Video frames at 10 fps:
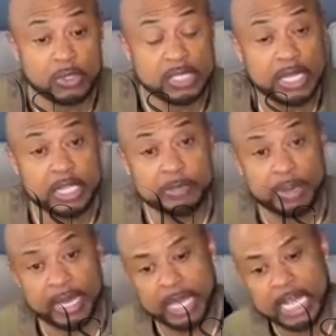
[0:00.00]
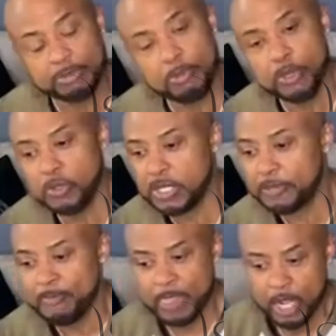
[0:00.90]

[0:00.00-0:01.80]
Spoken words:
on Sundays playing gospel music.